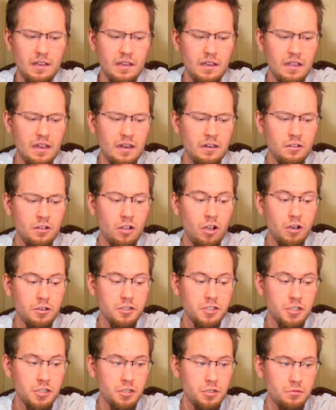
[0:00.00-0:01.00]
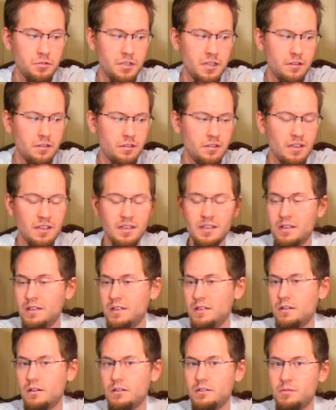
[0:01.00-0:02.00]
Enlarger units
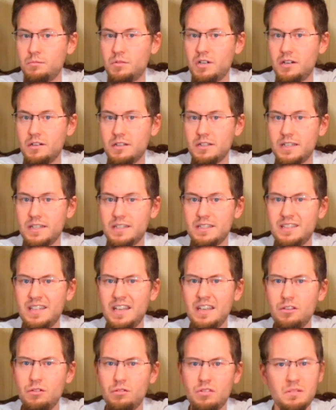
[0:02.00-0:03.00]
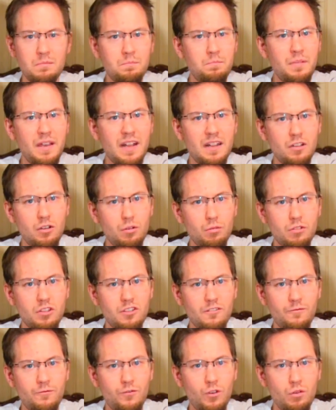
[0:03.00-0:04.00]
on the market, they use bellows
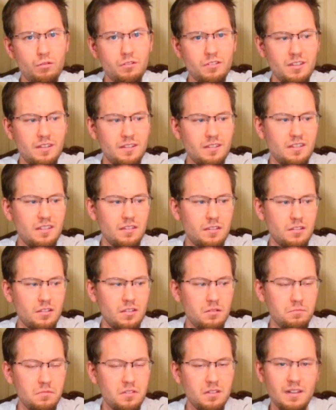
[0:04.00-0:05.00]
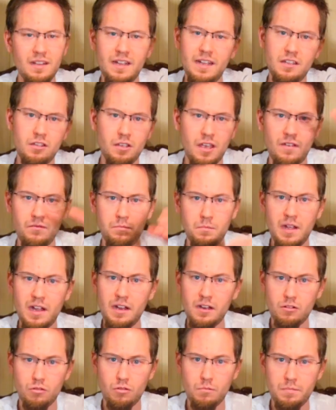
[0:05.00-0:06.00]
focusing systems, like you have
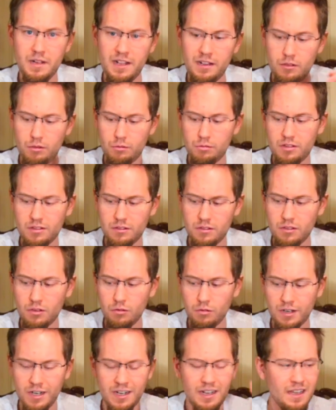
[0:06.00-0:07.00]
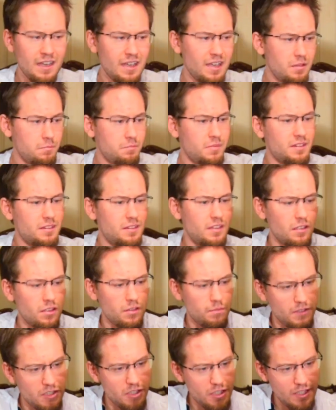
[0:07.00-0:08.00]
micro bellows and so on, but
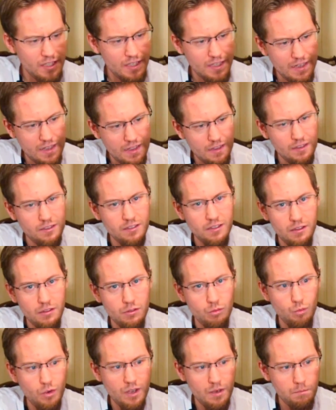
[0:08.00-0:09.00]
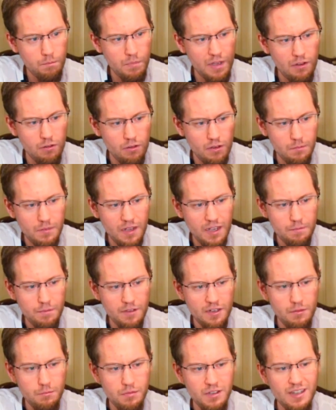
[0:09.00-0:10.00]
this machine does one better in my
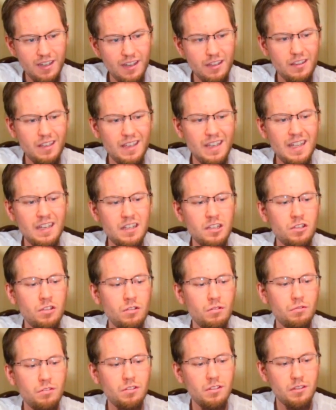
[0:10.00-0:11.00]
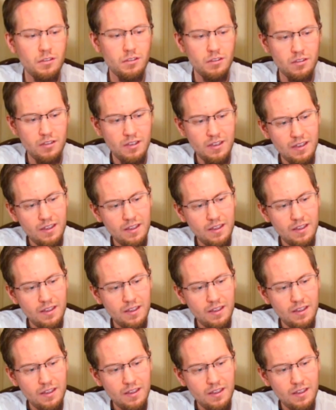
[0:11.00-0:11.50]
opinion, because it uses